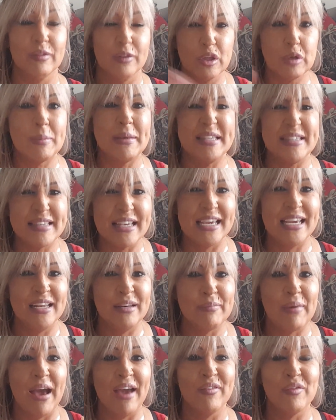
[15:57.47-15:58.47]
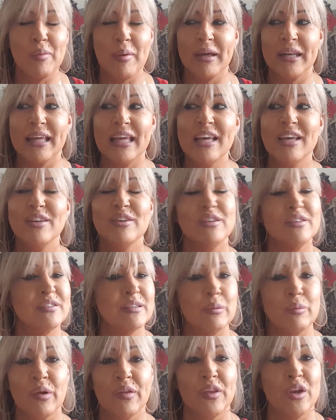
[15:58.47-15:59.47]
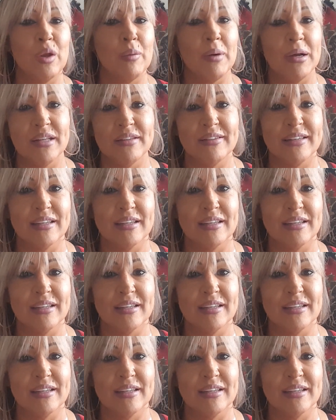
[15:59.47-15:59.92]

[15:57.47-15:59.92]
to be seen by everybody to somewhere that nobody's